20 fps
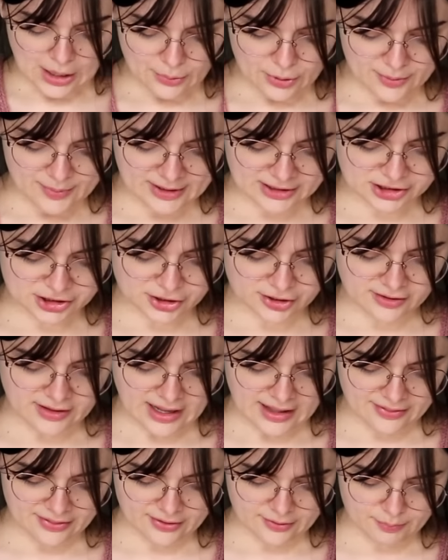I want to make sure
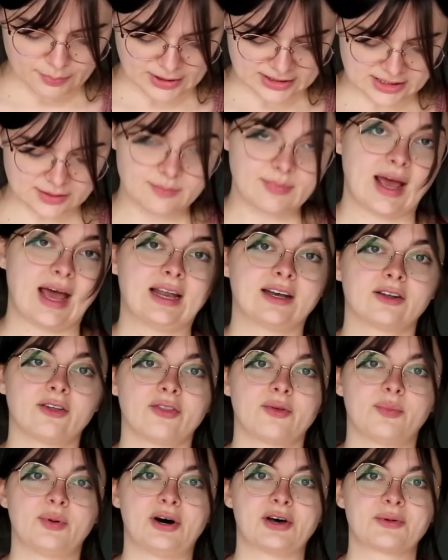that the button band
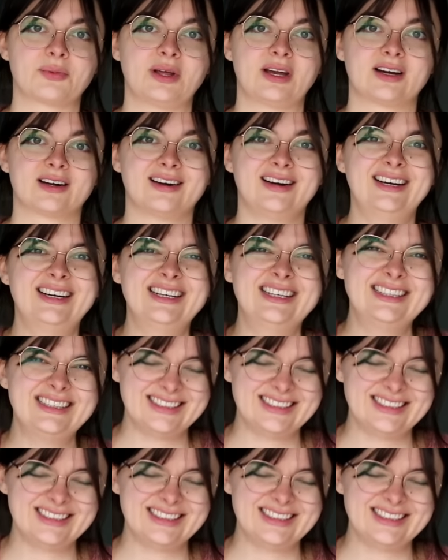on the bottom here